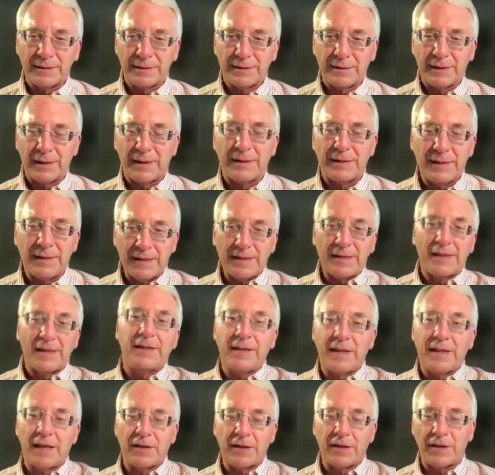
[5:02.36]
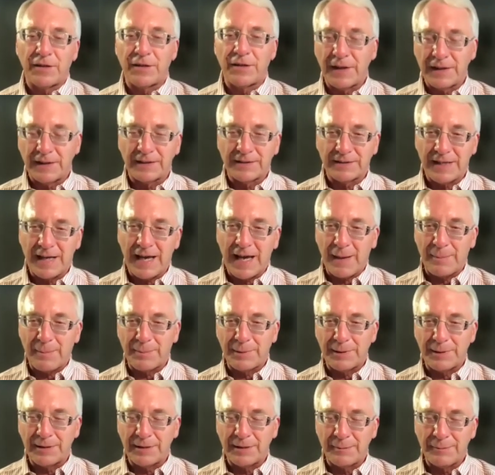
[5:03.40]
and then the other thing that's happened
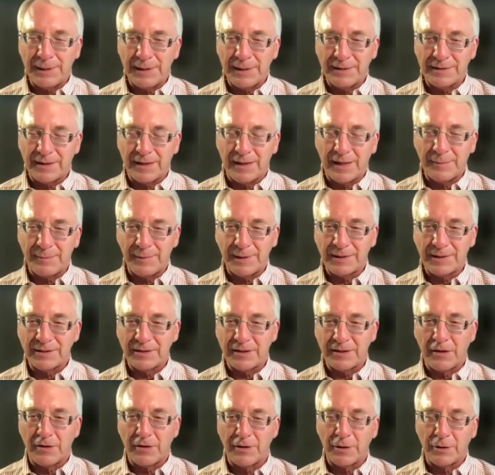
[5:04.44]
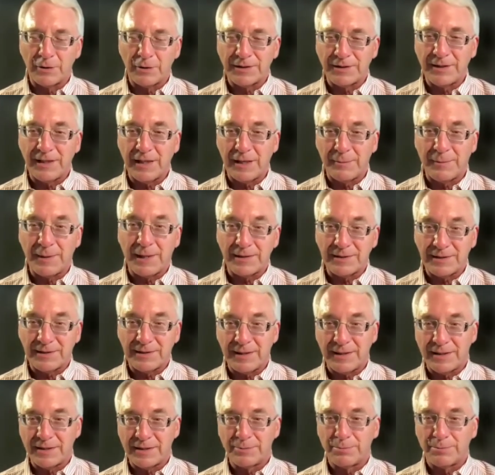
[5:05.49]
in the meantime is, although CMS
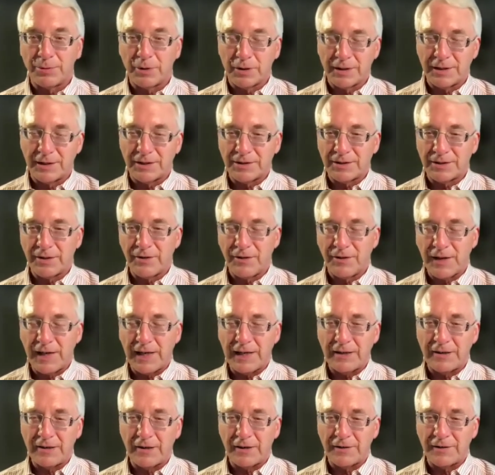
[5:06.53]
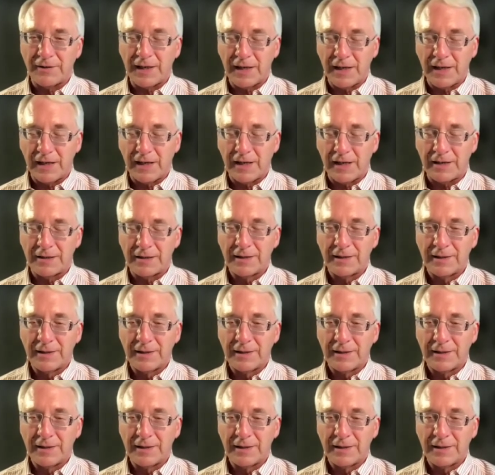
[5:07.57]
is bullish, and thank God they are,